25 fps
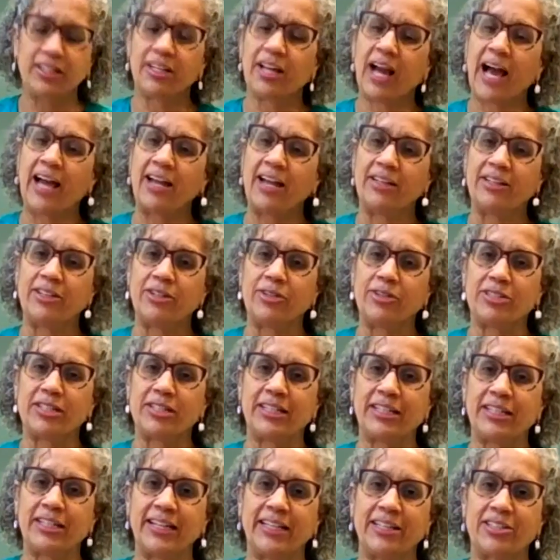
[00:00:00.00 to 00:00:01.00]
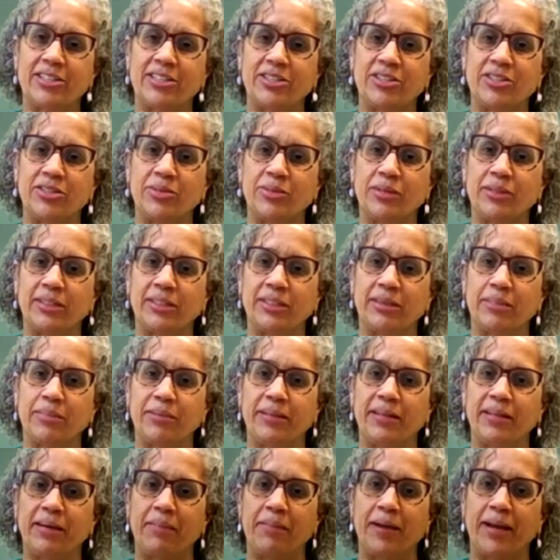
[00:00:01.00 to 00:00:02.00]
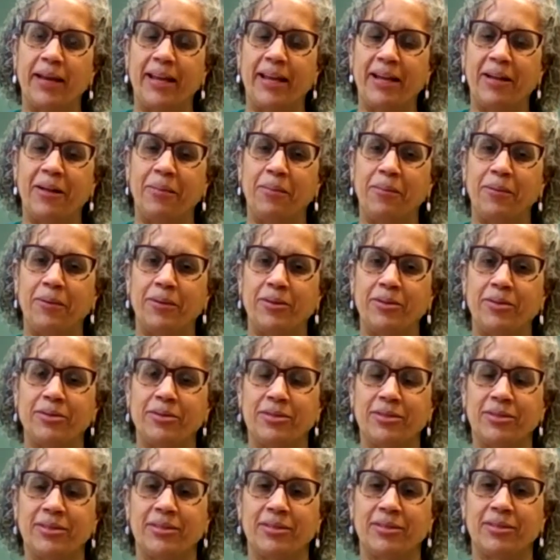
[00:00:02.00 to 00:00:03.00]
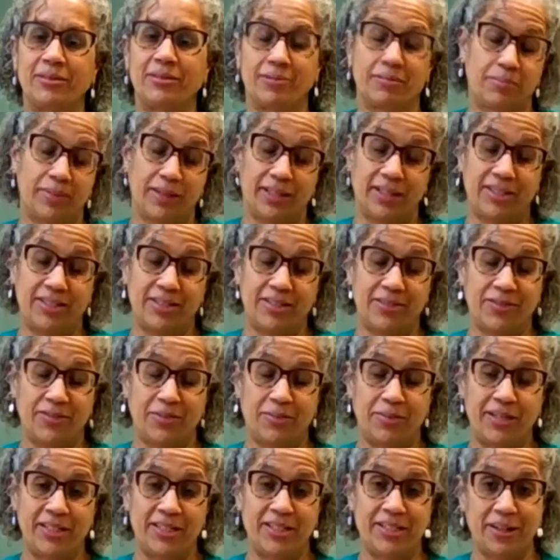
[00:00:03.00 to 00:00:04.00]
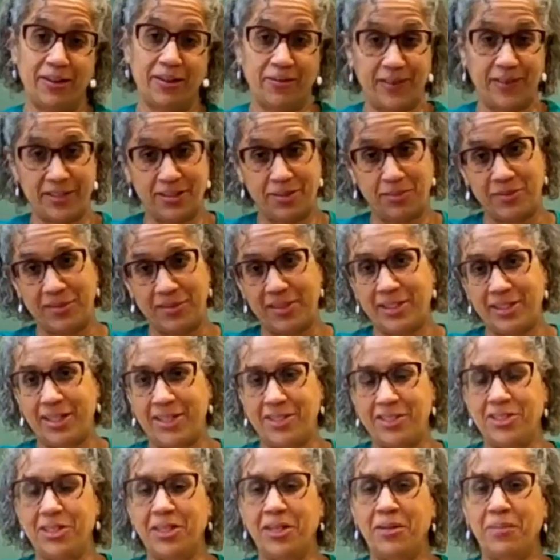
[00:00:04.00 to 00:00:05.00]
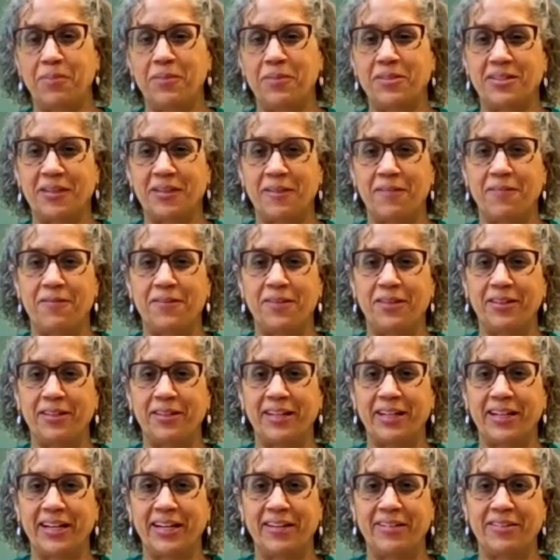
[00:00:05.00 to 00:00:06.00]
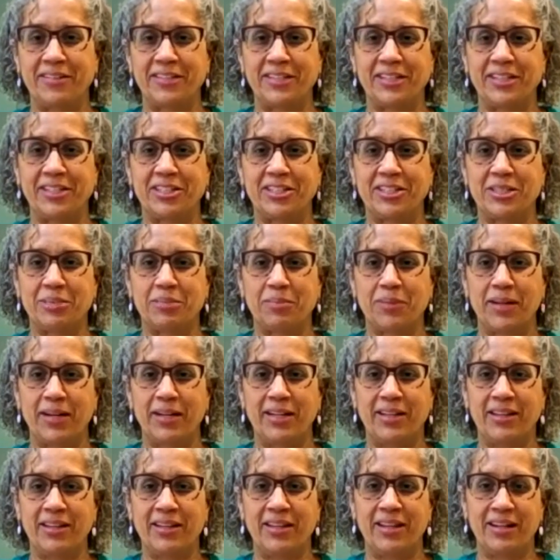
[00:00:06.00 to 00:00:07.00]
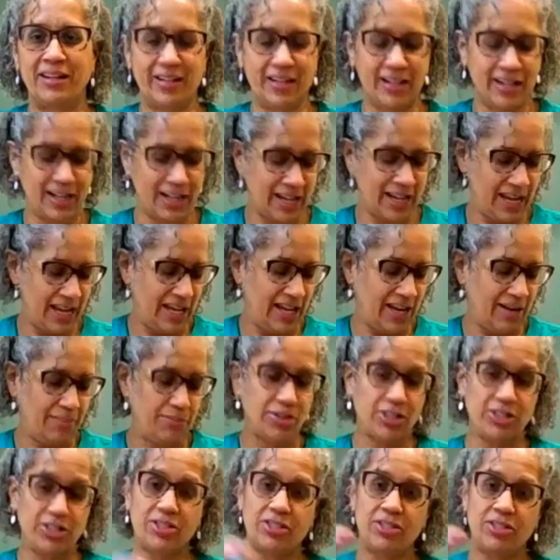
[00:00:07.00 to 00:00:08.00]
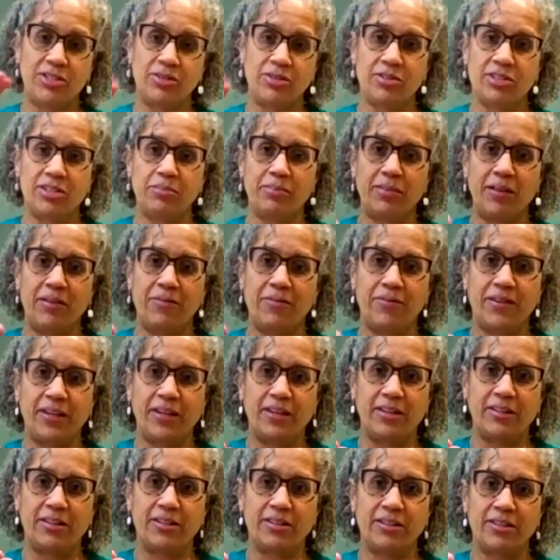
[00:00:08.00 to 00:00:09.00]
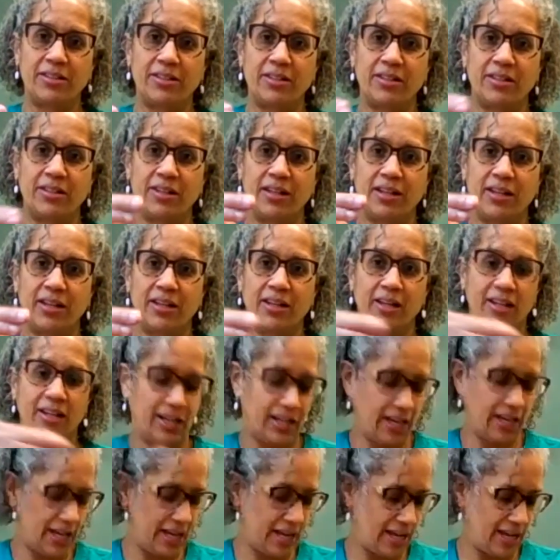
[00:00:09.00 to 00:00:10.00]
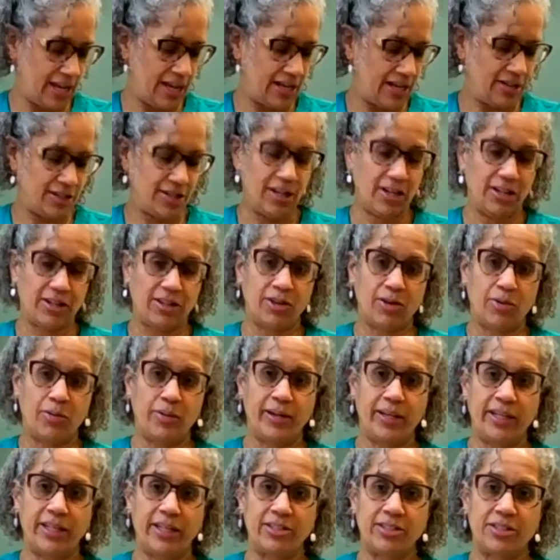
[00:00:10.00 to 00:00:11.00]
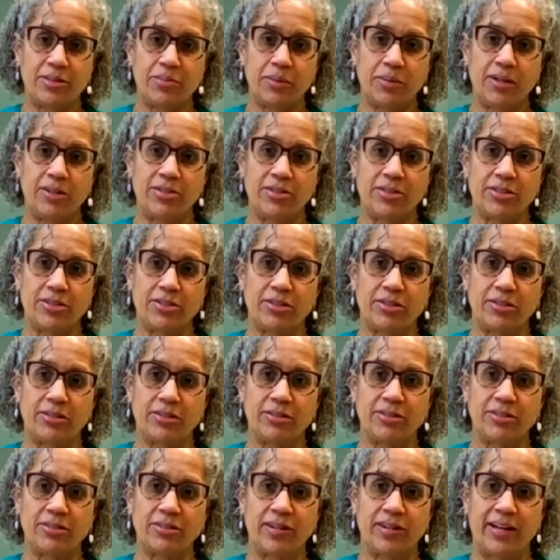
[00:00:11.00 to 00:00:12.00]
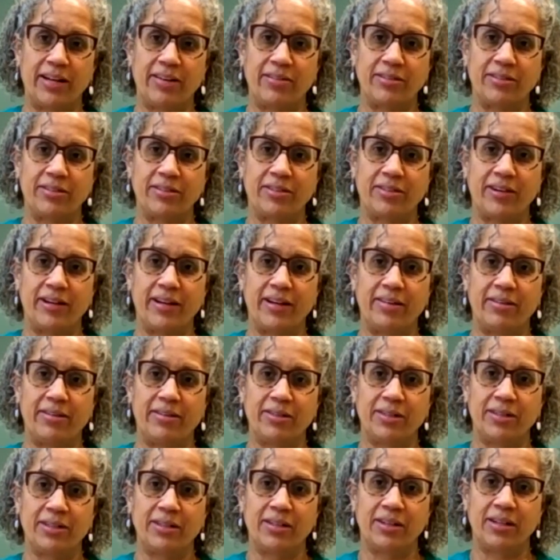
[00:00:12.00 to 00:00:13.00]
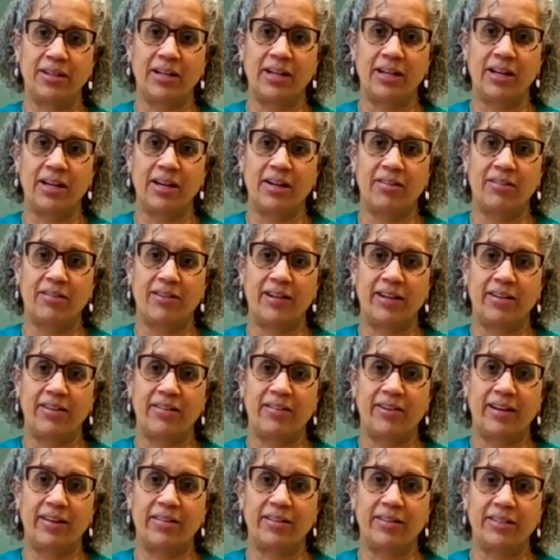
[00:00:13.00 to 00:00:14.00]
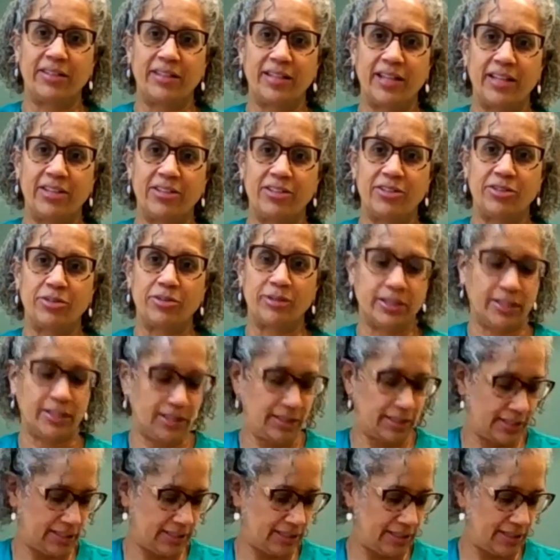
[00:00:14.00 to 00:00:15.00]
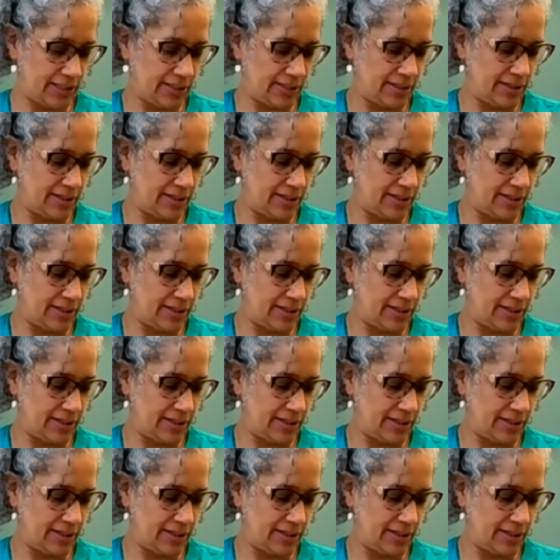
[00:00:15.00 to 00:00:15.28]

I usually like to do a little bit at my elbows because for myself as a massage therapist, I feel that kind of tension spot in there. And I'm just using my fingers and going in small circles around and around, right around in that joint